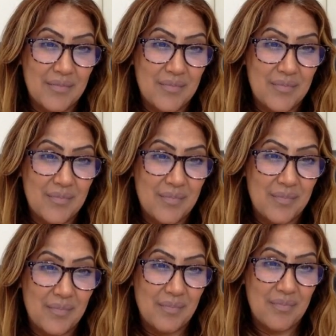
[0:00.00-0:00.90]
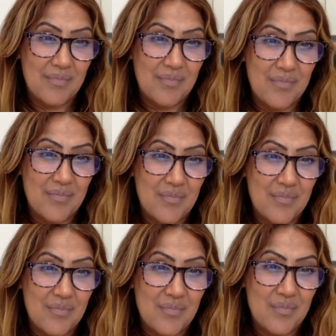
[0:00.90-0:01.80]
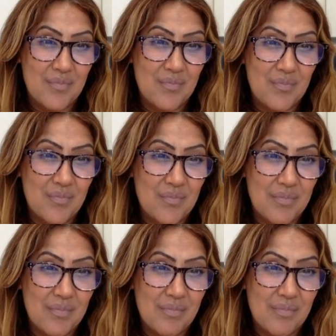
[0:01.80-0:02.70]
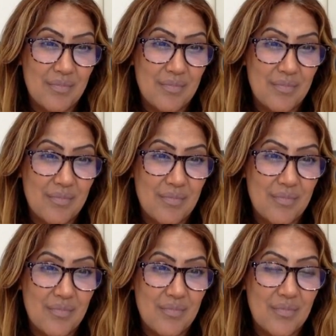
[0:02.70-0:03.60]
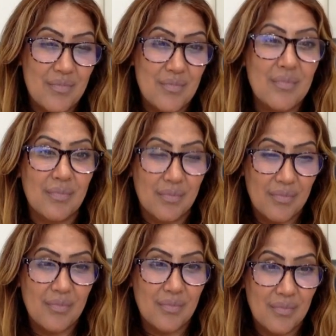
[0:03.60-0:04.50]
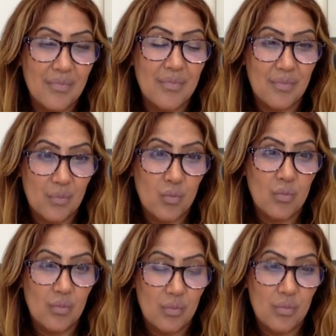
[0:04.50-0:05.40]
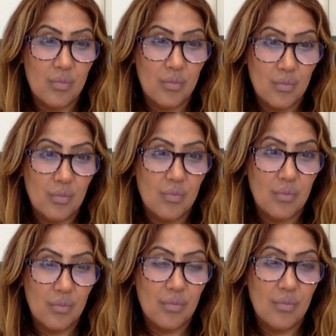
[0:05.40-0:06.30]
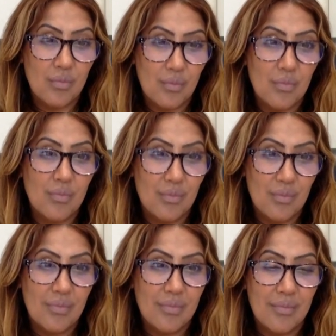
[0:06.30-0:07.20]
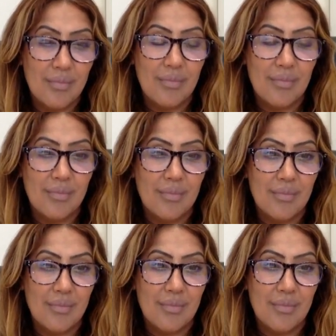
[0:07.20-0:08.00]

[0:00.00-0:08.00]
The person shown says nothing.